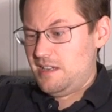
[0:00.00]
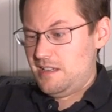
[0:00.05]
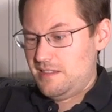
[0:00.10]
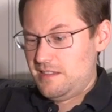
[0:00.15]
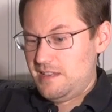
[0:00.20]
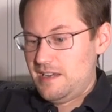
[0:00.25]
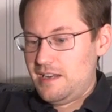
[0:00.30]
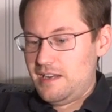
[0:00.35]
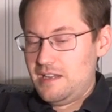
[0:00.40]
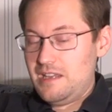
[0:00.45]
in
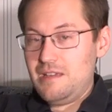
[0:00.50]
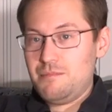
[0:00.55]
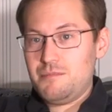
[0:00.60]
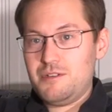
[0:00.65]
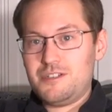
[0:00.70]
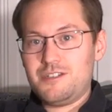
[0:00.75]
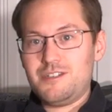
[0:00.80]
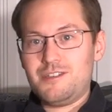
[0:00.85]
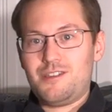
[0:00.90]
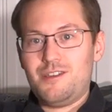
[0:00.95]
that
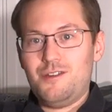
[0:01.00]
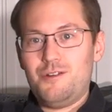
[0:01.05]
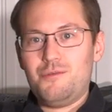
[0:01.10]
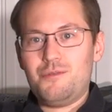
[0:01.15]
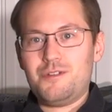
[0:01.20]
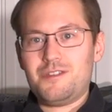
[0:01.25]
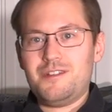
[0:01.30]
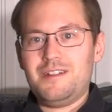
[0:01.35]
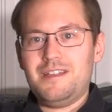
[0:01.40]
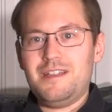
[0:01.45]
image, so it
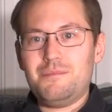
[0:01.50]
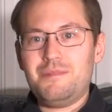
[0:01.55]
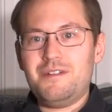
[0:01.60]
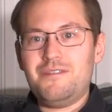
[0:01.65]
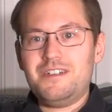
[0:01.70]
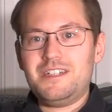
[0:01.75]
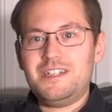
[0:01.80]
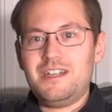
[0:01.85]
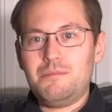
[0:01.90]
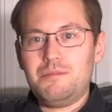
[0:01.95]
was a little bit
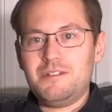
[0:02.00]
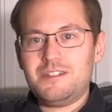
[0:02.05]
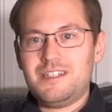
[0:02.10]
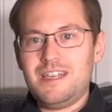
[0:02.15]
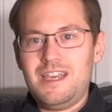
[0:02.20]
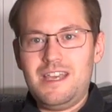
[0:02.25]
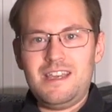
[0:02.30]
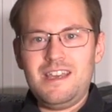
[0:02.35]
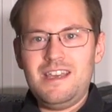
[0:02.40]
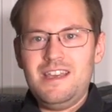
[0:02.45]
of a double
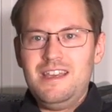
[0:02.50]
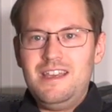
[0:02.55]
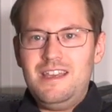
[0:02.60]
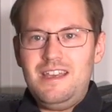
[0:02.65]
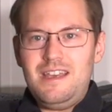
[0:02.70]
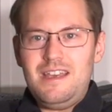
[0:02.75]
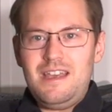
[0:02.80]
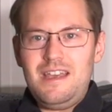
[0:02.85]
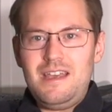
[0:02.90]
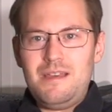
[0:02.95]
take.
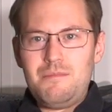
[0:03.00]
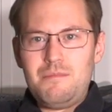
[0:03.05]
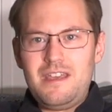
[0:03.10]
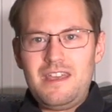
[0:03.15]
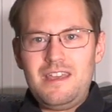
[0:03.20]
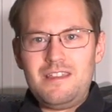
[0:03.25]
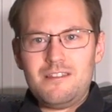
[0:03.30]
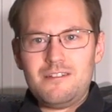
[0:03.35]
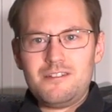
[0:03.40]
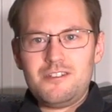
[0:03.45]

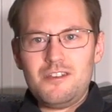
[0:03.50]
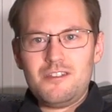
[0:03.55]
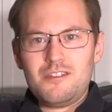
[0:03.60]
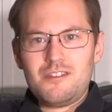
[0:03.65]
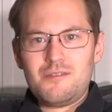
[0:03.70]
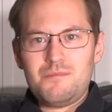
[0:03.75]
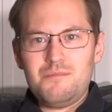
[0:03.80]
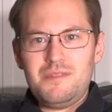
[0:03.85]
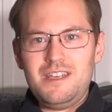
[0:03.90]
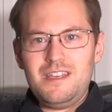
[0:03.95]
Is it
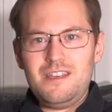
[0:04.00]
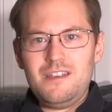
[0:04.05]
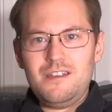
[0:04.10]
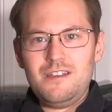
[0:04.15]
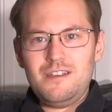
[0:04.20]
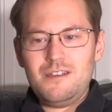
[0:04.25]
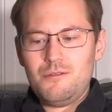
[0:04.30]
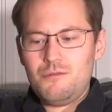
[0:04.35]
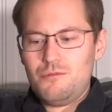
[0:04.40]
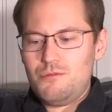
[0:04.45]
just
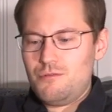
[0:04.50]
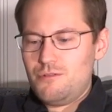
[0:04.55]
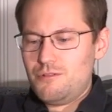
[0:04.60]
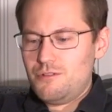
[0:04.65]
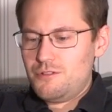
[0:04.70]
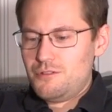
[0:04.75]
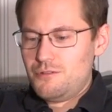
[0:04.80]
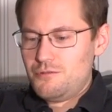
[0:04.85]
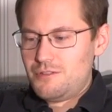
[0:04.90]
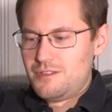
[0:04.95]
me, or
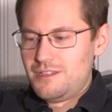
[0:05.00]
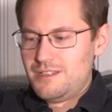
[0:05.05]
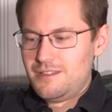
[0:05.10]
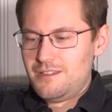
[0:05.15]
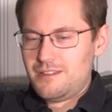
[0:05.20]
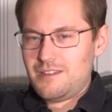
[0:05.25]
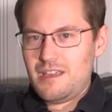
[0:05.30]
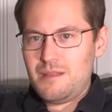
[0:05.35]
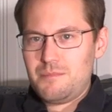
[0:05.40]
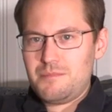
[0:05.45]
do you see
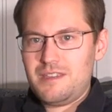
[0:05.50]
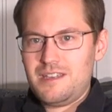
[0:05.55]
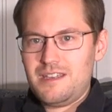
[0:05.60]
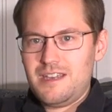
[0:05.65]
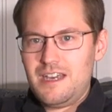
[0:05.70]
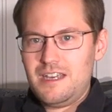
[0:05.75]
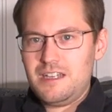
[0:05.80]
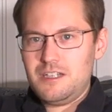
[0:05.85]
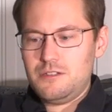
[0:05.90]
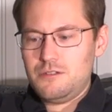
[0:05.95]
the same thing
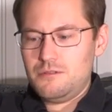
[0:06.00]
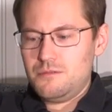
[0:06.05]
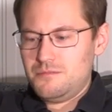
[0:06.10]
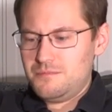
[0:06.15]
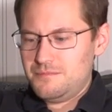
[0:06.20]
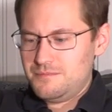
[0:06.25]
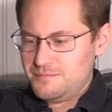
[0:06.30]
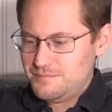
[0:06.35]
I do?